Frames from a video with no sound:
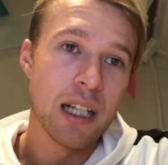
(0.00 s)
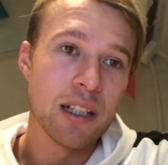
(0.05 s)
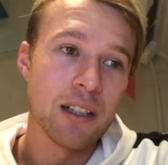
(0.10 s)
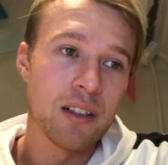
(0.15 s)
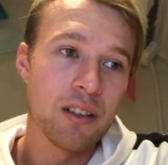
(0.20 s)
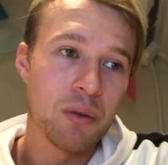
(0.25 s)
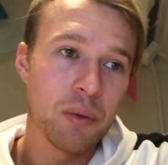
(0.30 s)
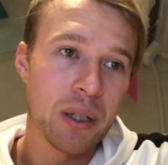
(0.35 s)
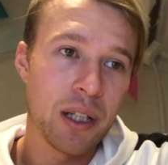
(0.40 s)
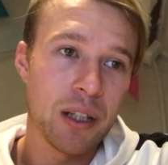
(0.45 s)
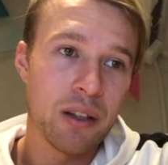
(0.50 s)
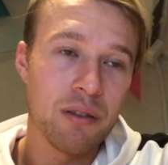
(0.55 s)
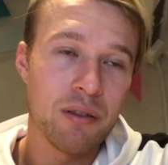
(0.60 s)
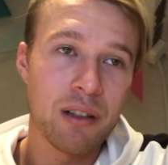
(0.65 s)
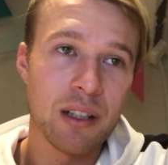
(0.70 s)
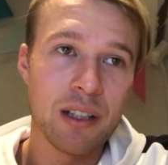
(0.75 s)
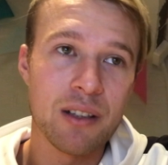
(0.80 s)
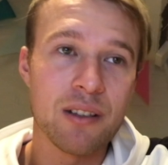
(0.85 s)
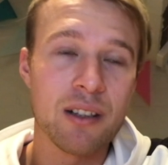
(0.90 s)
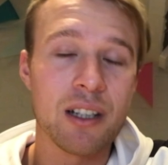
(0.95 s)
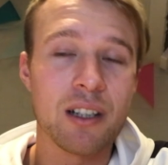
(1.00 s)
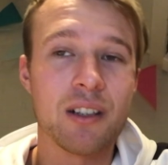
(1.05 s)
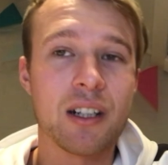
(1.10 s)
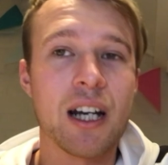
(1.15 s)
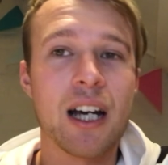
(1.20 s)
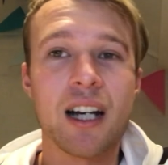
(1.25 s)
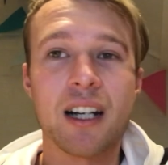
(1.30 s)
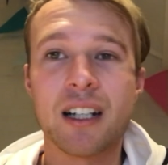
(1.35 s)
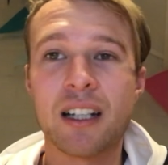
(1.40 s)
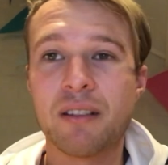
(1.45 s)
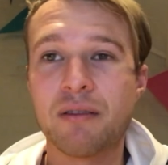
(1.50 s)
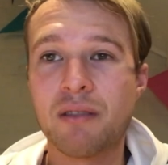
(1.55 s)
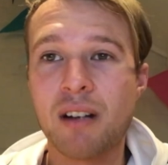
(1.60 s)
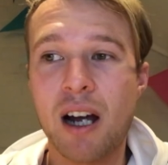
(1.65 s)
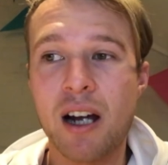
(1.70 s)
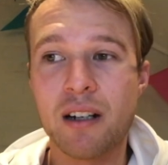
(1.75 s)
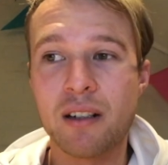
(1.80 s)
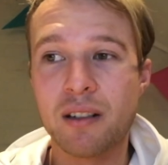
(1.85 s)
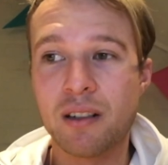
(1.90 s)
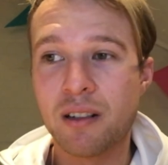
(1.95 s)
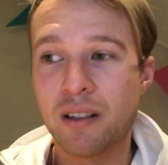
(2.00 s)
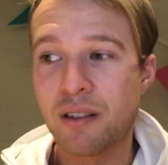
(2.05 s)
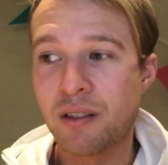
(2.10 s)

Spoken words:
under 23s, and I could hardly run.